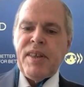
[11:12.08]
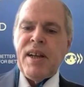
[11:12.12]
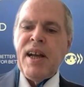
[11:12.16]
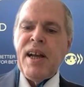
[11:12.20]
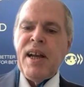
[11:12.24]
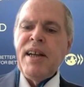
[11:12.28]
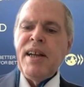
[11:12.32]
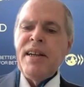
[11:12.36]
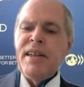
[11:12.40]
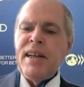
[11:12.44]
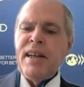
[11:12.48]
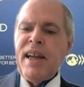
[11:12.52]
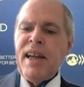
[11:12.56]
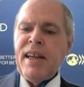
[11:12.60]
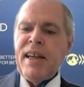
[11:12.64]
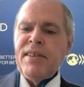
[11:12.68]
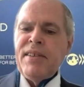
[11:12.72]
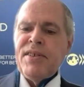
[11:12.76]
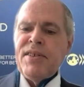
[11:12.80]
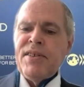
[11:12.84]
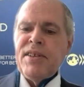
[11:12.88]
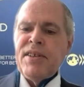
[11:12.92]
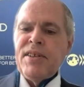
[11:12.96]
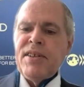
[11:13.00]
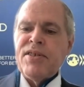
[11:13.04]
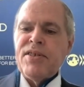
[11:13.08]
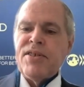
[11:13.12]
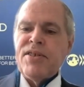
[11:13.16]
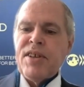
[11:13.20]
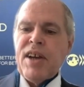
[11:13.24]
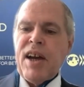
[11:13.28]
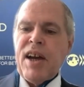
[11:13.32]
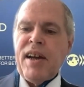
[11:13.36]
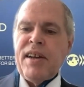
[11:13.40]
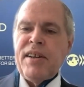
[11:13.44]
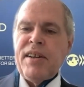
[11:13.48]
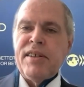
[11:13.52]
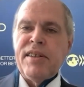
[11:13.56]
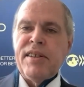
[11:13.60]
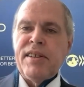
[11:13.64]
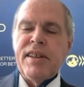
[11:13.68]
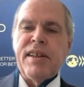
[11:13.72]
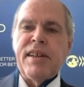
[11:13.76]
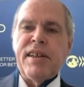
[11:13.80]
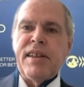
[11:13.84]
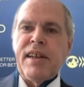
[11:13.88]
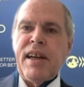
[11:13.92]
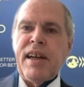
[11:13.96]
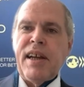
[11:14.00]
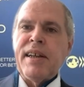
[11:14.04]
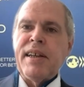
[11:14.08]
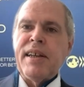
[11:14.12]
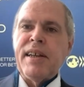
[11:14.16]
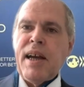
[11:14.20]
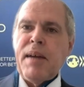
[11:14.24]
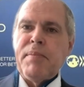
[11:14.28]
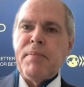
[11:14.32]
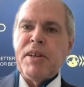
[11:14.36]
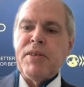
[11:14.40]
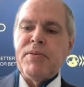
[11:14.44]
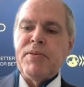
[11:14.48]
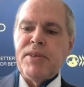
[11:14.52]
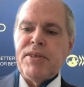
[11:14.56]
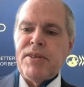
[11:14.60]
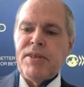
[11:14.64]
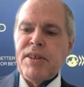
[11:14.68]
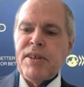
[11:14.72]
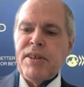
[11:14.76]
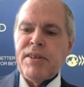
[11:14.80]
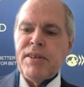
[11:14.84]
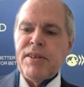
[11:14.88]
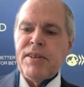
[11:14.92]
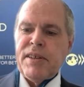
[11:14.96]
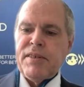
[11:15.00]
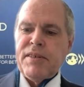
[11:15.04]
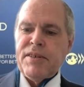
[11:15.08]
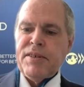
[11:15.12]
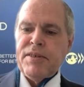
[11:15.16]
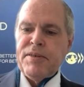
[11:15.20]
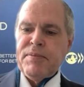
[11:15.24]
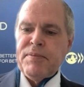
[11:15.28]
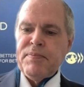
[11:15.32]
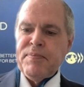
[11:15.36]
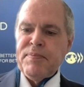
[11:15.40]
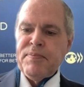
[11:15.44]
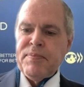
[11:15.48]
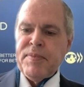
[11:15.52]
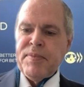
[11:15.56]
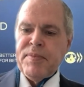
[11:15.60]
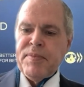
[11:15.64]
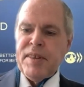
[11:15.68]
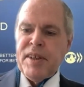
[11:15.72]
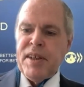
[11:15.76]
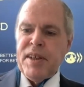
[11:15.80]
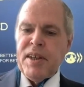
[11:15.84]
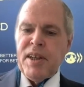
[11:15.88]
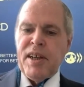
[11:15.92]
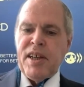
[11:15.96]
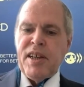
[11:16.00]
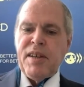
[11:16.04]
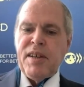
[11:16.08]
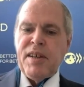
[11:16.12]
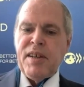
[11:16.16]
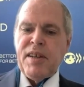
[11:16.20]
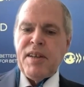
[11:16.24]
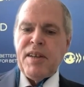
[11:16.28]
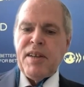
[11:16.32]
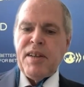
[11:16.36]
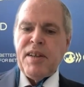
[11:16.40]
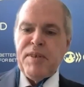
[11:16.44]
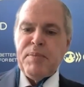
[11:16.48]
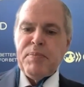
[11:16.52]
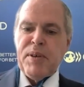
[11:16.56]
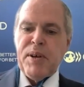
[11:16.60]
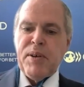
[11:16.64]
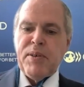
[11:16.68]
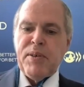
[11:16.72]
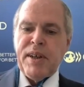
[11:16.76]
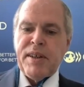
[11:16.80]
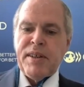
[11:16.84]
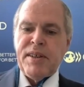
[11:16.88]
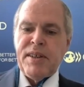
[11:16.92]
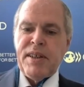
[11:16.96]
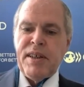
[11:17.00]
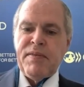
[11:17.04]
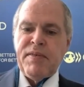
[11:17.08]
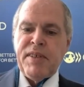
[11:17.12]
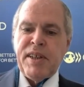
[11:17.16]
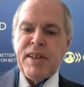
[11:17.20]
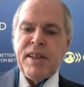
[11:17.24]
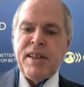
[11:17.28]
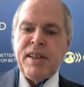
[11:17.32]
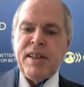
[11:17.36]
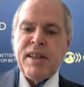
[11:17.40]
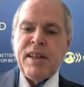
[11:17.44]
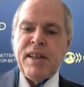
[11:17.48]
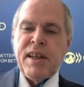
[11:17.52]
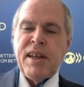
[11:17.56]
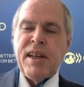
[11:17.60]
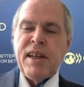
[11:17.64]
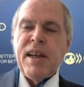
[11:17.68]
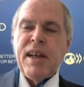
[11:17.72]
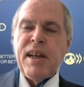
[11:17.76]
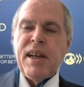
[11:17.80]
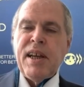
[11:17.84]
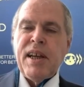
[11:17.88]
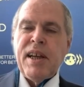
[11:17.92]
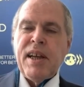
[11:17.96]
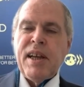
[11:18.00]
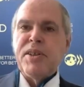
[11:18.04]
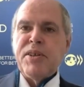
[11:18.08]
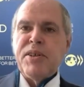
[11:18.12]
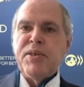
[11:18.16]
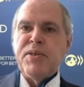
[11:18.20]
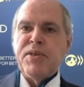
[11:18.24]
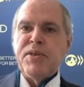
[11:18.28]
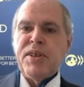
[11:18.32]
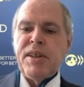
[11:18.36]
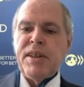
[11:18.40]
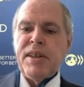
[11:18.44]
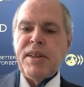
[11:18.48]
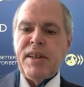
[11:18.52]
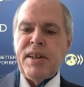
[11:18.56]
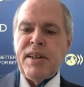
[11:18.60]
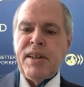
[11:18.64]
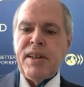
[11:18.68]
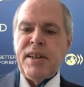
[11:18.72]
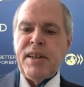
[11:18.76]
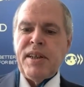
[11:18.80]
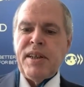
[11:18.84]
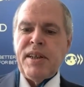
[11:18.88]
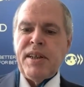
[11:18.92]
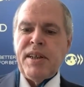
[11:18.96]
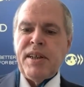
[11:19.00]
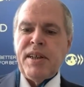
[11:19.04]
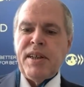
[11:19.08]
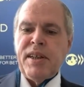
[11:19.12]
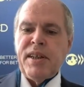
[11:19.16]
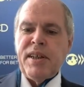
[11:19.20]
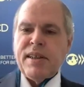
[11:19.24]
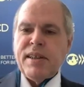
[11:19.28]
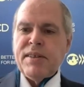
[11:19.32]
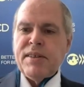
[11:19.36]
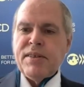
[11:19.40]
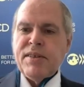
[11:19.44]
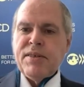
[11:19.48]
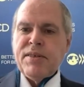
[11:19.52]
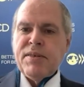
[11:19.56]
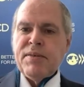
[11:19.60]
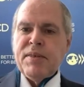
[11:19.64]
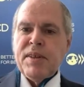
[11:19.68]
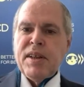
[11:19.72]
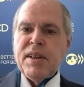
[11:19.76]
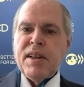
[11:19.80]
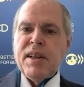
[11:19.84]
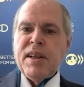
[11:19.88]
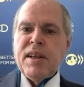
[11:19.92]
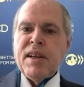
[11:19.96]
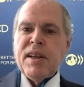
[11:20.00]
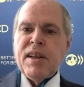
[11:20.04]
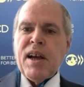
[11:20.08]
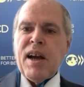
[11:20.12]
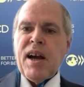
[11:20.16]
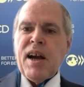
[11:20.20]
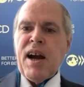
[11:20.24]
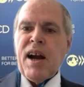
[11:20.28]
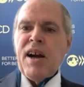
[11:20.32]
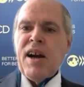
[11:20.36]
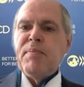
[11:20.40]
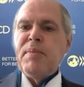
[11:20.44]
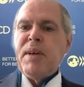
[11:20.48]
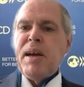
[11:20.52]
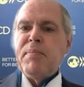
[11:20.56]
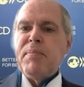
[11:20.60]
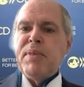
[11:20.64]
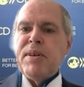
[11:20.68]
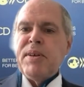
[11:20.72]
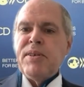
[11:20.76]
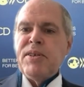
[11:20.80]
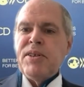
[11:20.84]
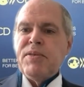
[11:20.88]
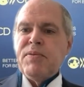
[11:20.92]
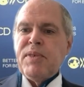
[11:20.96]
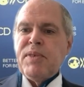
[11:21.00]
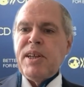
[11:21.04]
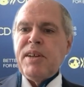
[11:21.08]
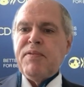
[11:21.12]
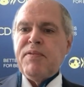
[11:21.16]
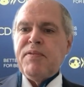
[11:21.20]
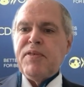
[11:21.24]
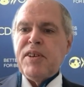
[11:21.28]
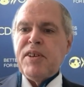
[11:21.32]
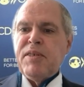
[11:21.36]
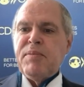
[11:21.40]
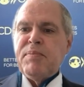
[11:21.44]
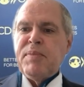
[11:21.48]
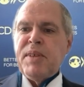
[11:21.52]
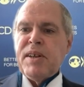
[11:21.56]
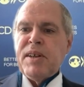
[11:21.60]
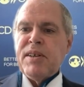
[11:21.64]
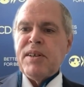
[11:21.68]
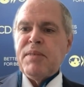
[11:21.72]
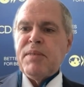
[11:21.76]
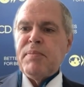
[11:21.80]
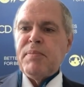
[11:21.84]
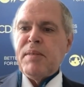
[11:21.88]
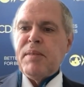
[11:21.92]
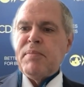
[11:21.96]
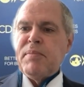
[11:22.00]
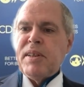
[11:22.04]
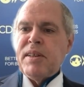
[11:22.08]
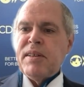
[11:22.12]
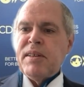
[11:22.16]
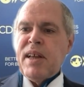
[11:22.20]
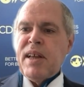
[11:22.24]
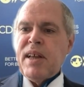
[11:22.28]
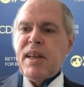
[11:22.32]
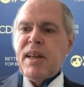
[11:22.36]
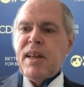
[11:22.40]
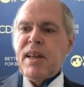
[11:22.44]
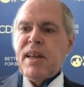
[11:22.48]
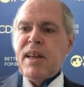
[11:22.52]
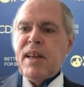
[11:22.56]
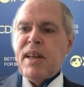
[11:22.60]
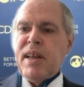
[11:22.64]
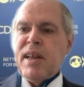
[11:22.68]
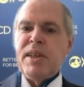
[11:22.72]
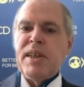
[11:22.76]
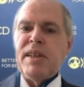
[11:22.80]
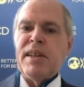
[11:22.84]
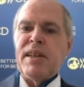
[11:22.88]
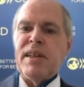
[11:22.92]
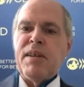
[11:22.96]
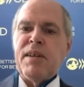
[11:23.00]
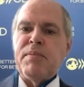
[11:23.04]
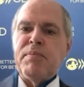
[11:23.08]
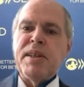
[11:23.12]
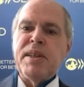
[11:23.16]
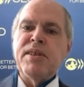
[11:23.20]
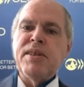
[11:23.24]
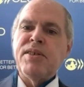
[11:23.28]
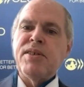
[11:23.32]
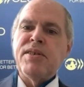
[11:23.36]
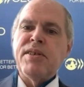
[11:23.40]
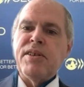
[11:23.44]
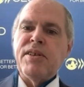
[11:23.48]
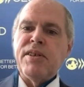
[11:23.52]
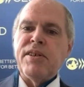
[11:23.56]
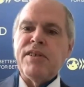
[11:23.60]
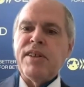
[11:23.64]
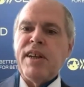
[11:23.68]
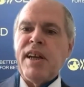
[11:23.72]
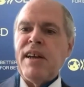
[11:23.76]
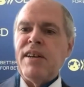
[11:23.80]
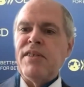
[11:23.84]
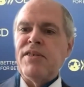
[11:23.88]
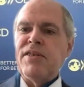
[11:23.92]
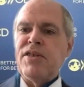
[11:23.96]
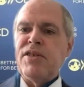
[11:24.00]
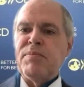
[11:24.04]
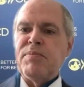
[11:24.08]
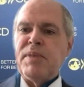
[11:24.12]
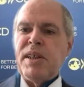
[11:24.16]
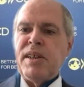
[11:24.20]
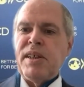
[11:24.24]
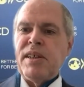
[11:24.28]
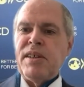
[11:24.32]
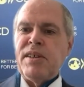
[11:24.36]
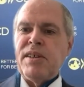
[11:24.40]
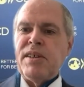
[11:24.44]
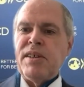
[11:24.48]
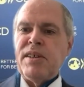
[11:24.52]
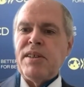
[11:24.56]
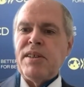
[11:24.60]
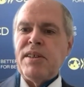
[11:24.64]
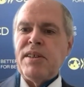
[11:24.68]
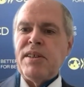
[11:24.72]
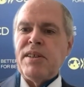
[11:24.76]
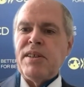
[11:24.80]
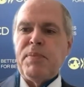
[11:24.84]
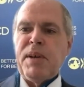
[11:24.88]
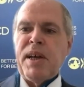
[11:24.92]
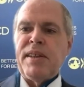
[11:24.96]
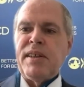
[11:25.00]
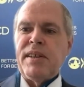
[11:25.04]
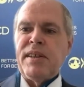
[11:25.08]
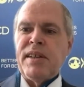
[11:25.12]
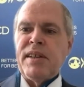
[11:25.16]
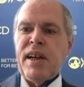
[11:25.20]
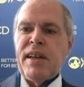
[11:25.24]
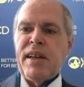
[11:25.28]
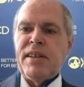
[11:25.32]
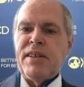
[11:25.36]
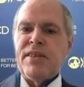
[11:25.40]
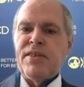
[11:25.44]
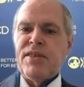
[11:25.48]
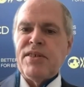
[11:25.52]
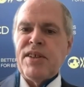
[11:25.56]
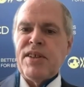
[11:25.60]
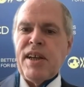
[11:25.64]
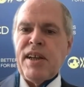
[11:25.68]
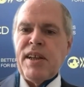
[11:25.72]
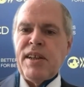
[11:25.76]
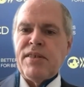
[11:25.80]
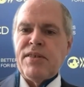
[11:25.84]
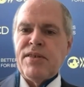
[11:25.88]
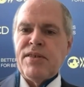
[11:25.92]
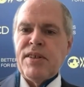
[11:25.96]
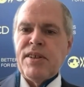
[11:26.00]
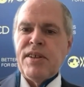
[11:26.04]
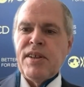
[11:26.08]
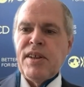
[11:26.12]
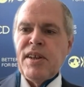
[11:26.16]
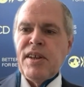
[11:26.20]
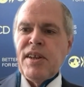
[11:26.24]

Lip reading: on enhancing societal and economic resilience, improving productivity, and reducing inequality. Our members reaffirmed their commitment last week at our Ministerial Council meeting chaired by the United States